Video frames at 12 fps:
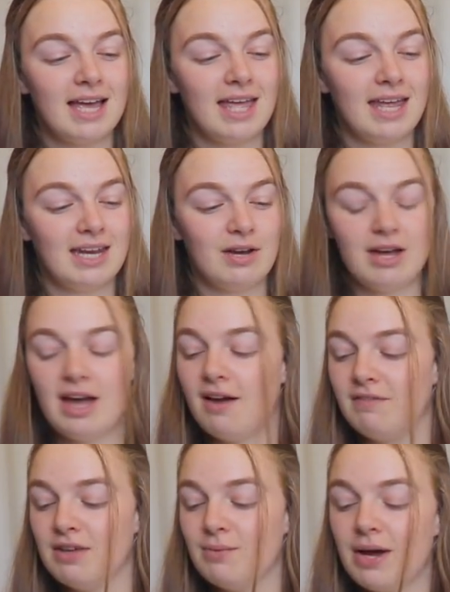And now I
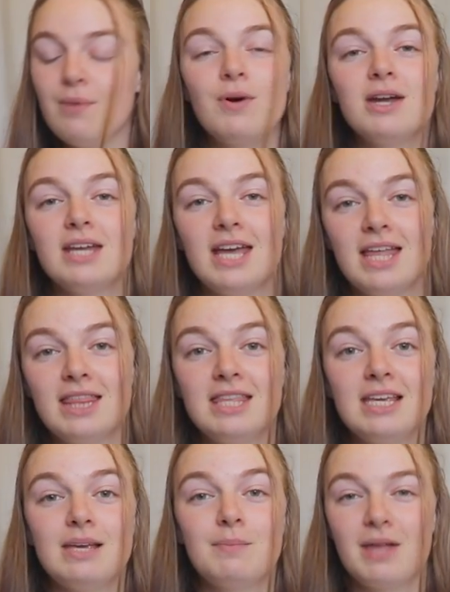have the white one and
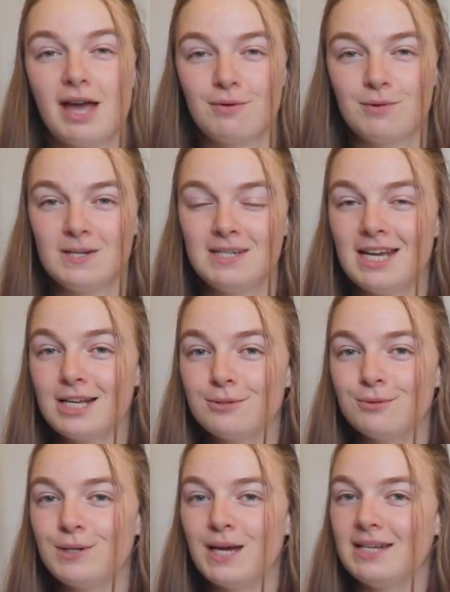the black one. Next
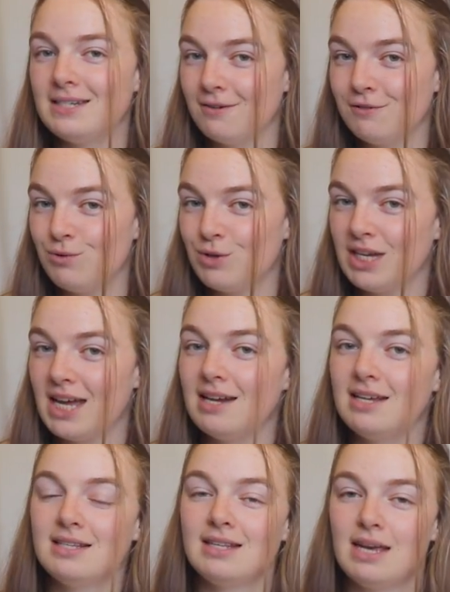one I definitely want to
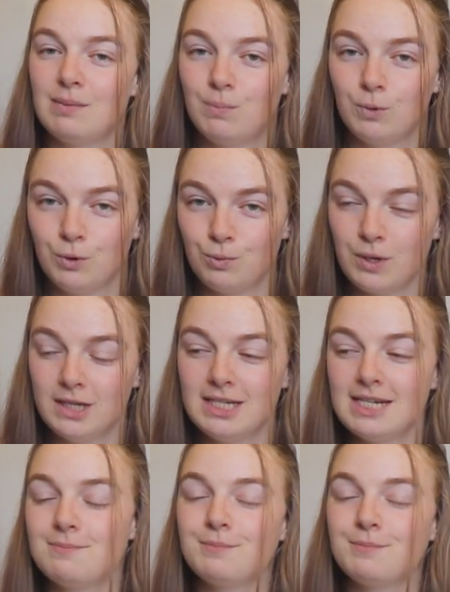get is a blue one.